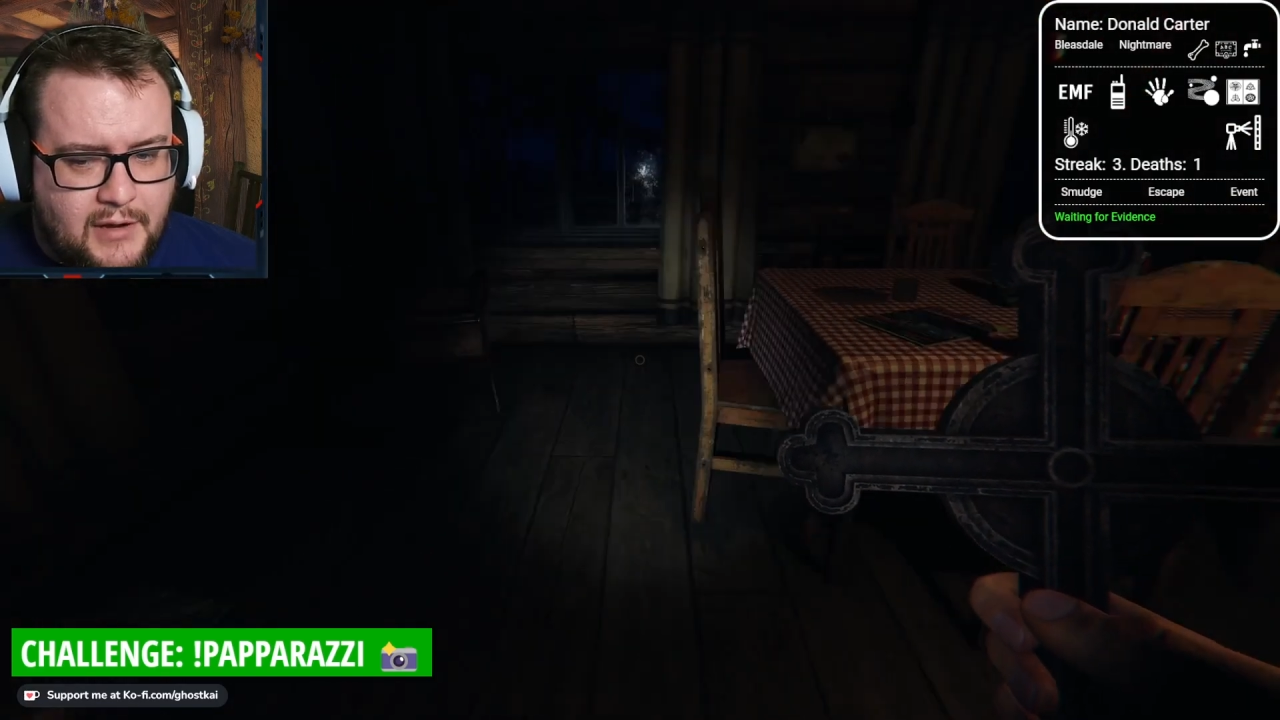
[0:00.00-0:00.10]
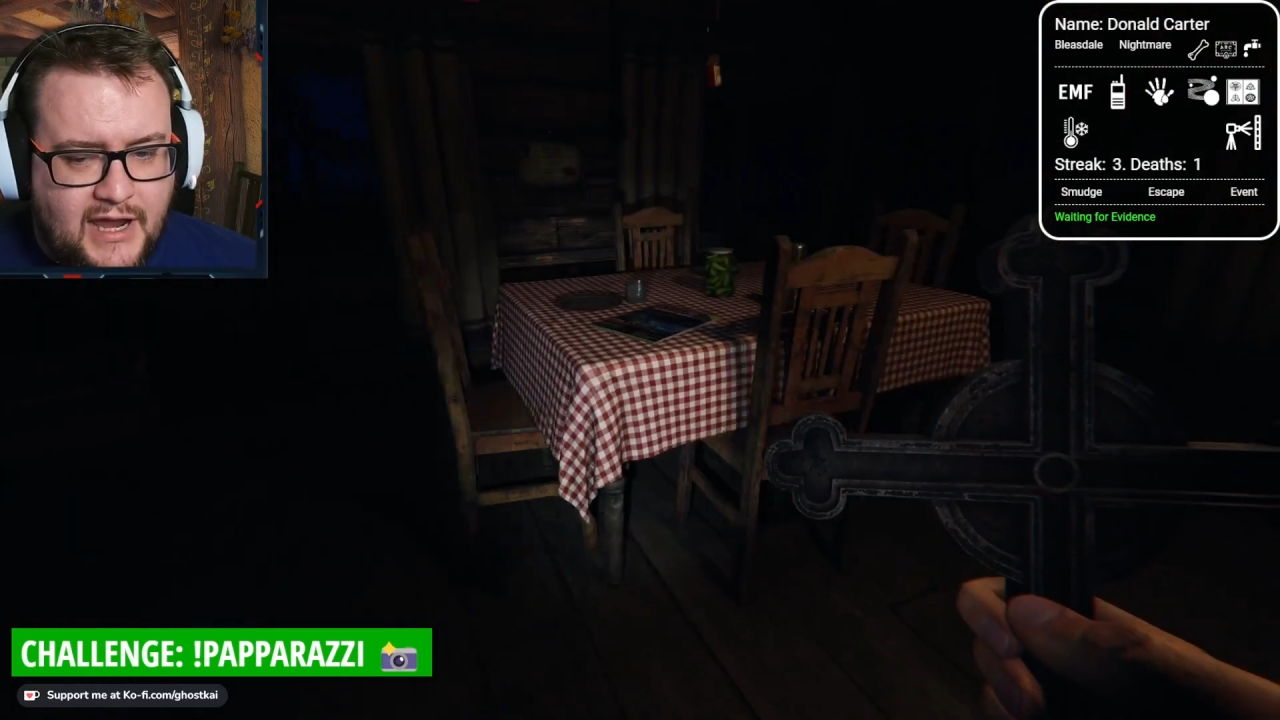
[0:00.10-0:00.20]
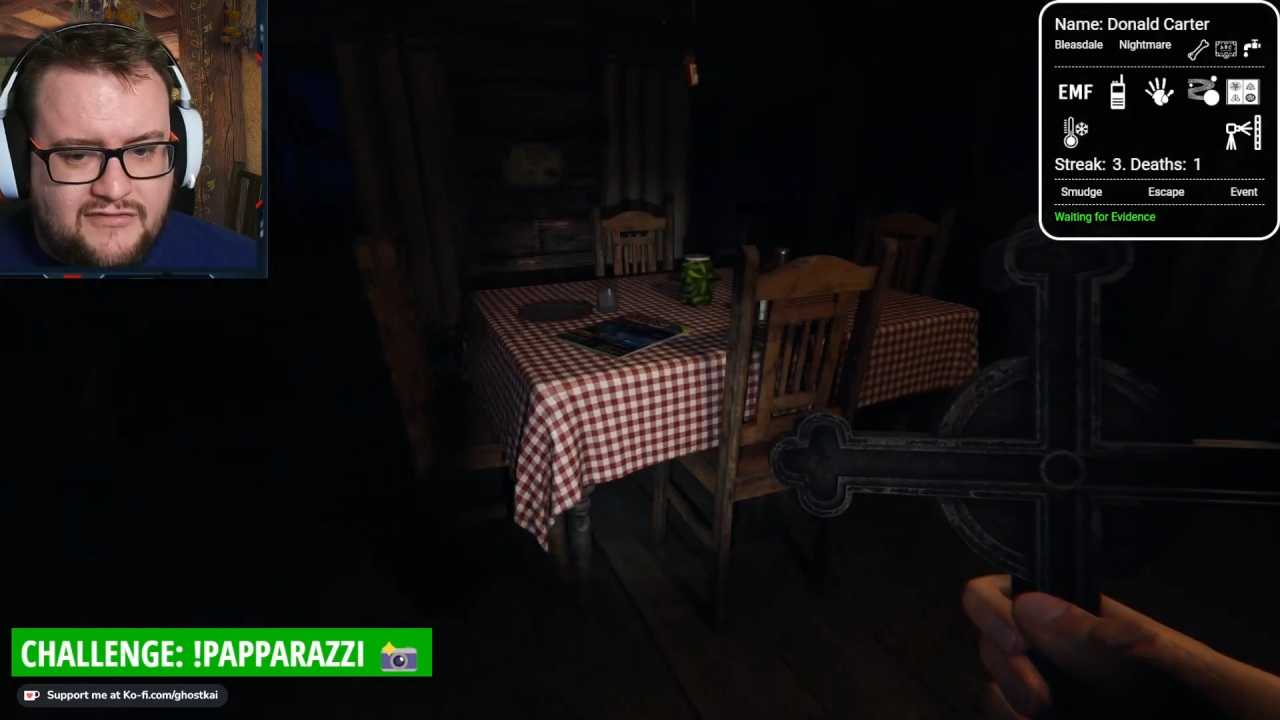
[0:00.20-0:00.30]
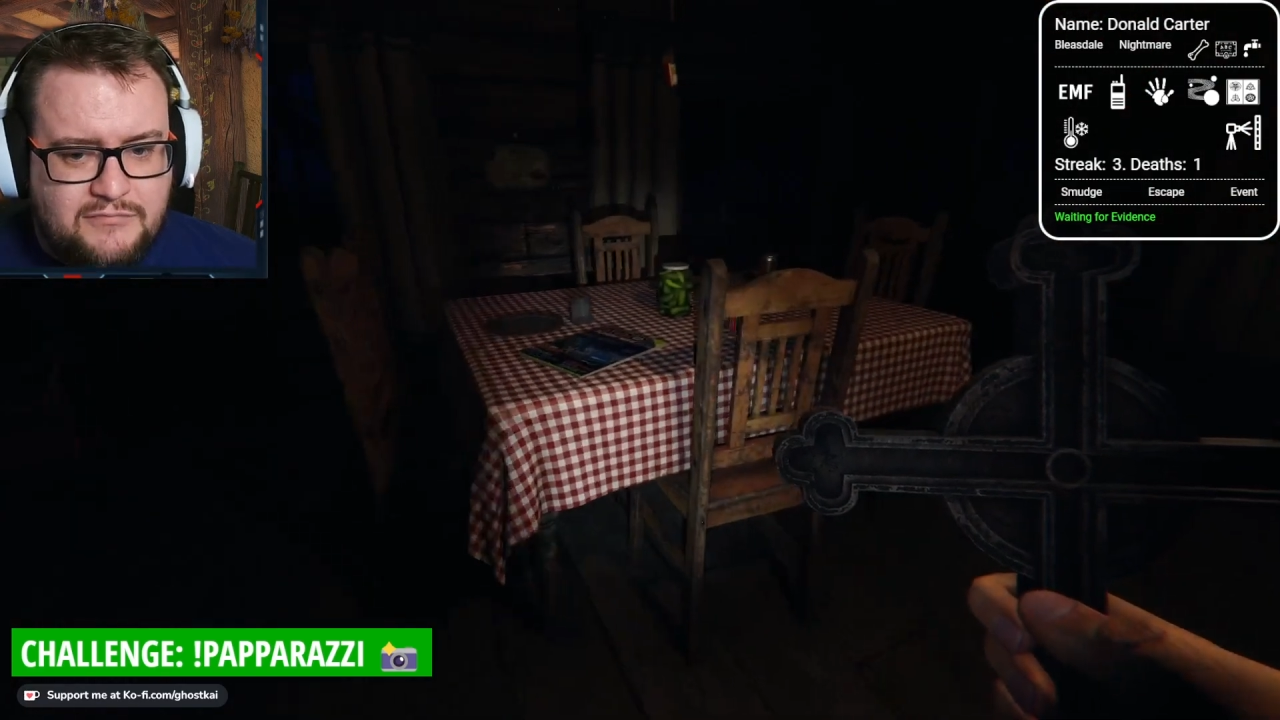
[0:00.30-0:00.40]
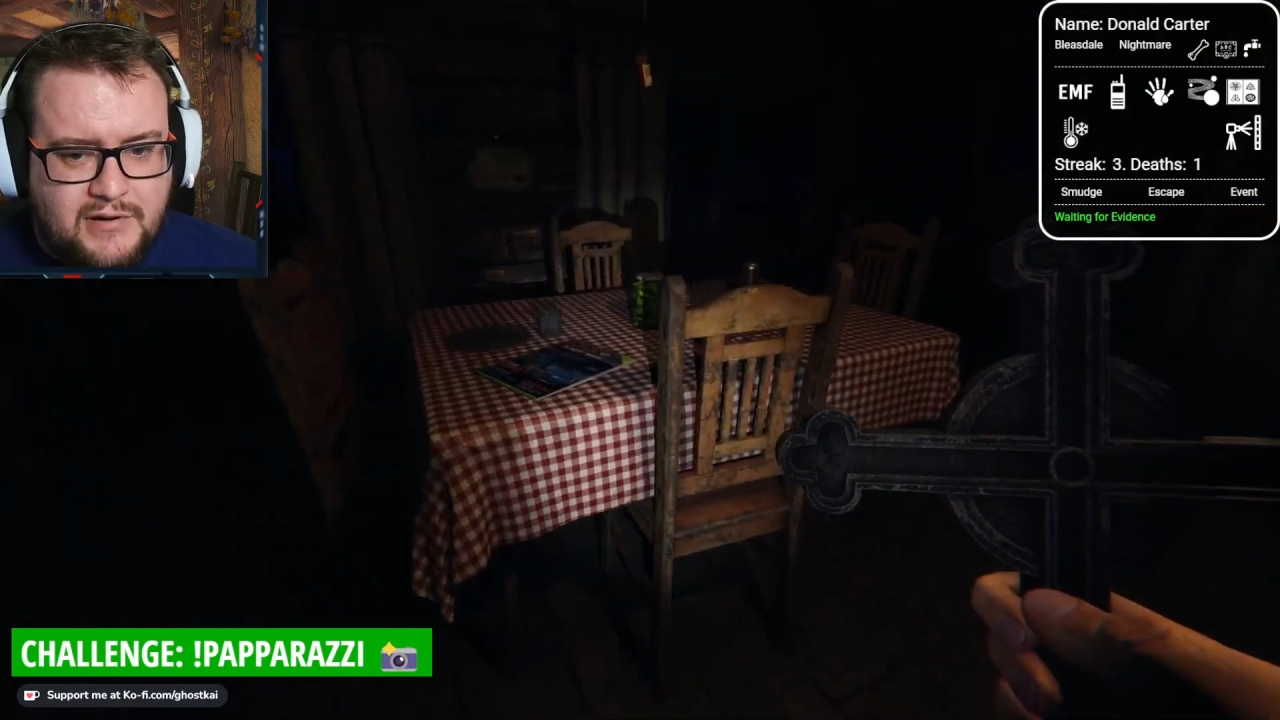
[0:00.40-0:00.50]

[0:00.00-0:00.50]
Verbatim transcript: I haven't